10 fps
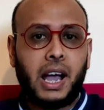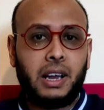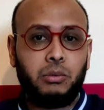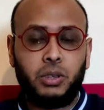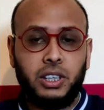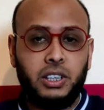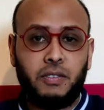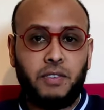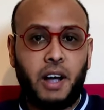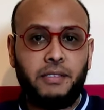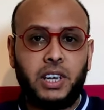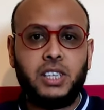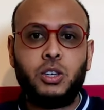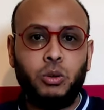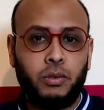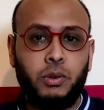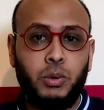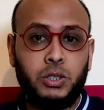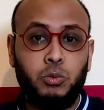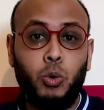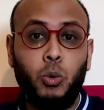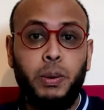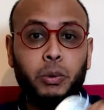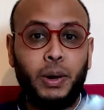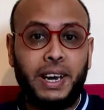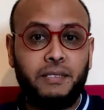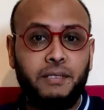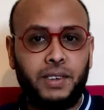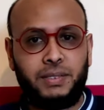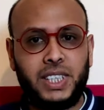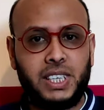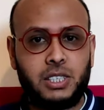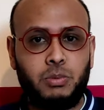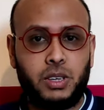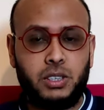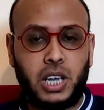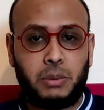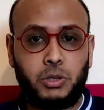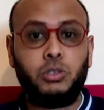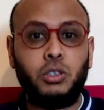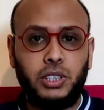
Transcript: and within the five days, whoever wins will be winning 15 espresso capsules.